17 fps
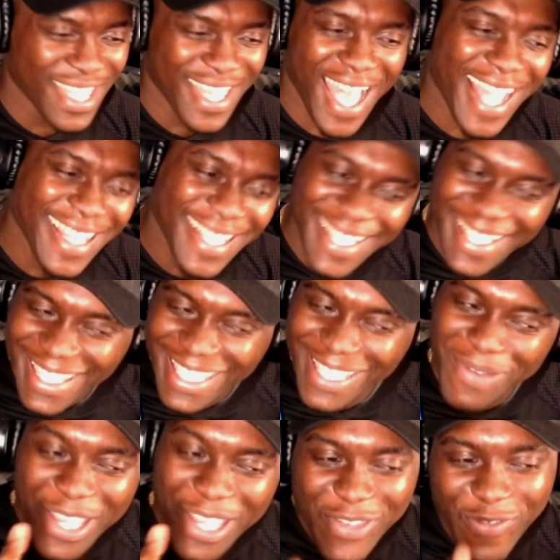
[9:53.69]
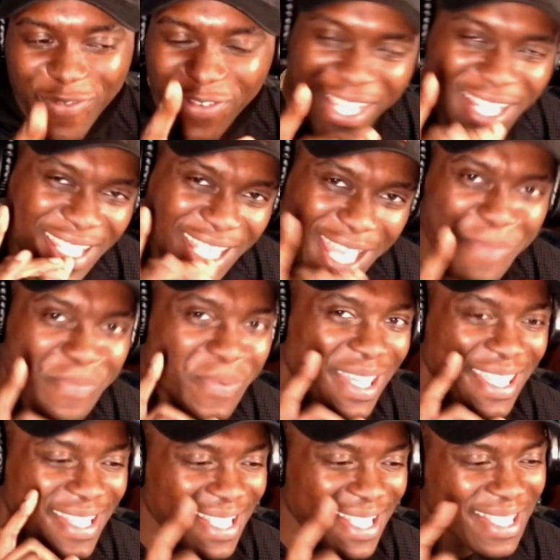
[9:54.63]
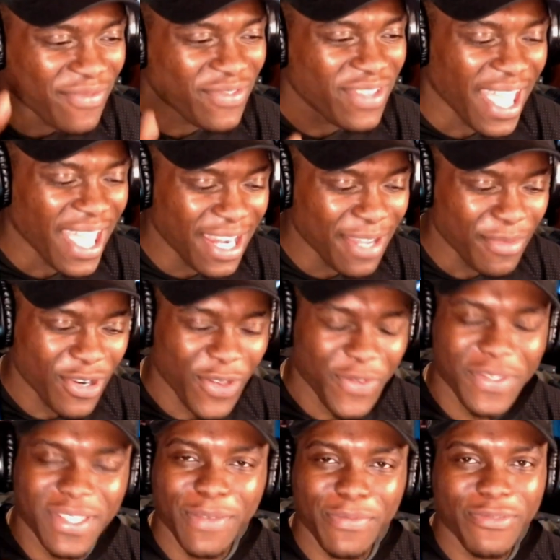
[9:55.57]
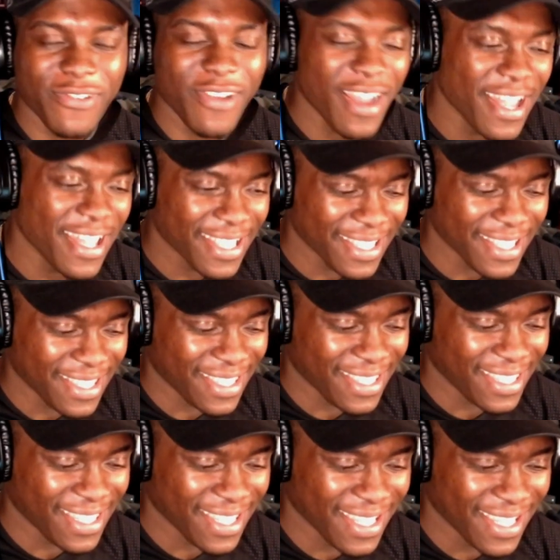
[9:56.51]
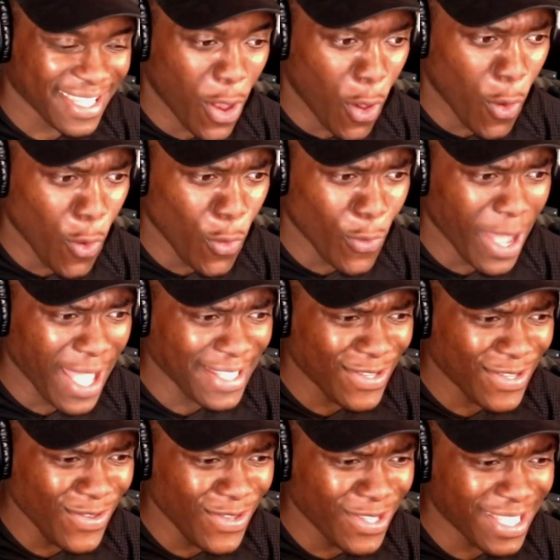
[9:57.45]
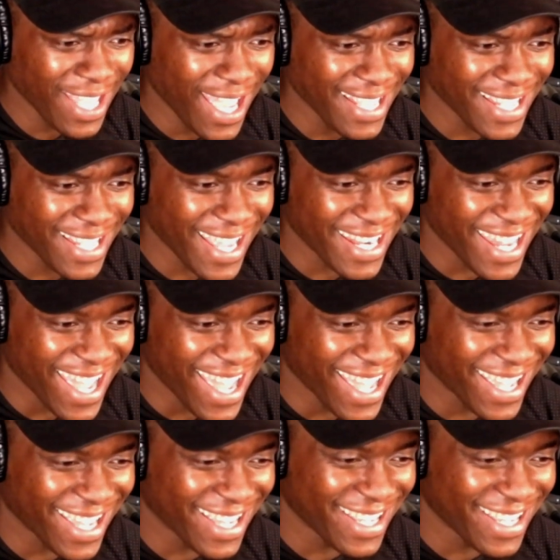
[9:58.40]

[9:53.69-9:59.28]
I can see why you think that, but he does have the element of surprise. Oh, why is Kuga's eyes like that?